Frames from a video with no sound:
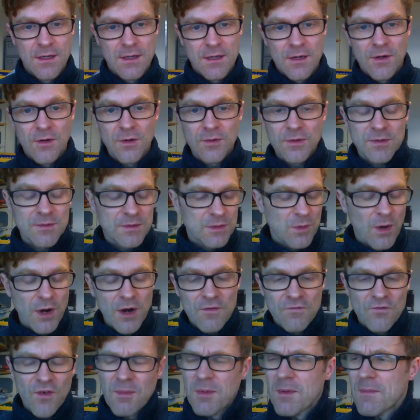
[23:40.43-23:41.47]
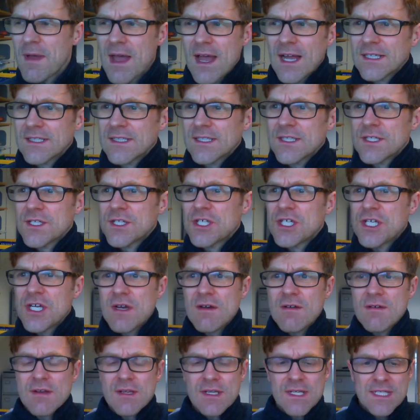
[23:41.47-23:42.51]
Gouldner was one of Robert Merton's
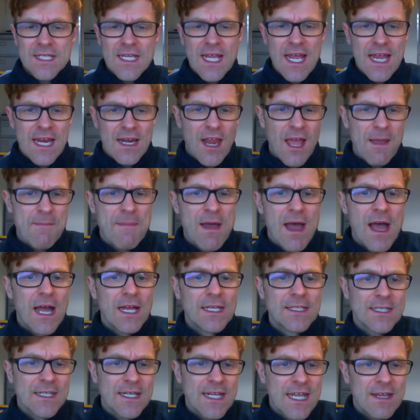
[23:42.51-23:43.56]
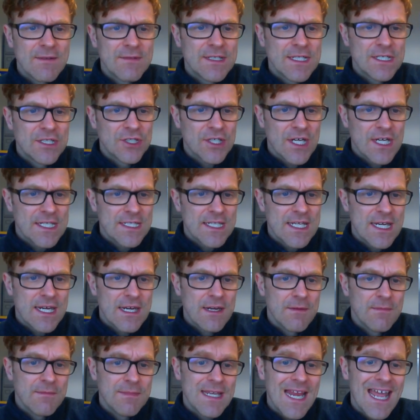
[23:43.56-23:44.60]
students, and like Merton, he was interested
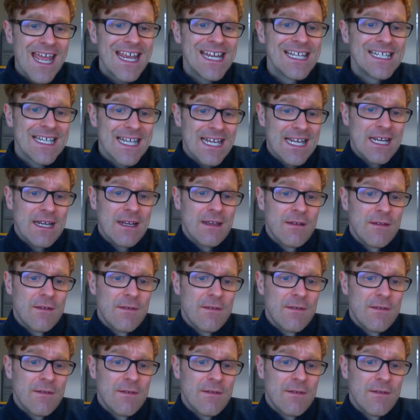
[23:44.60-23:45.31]
in updating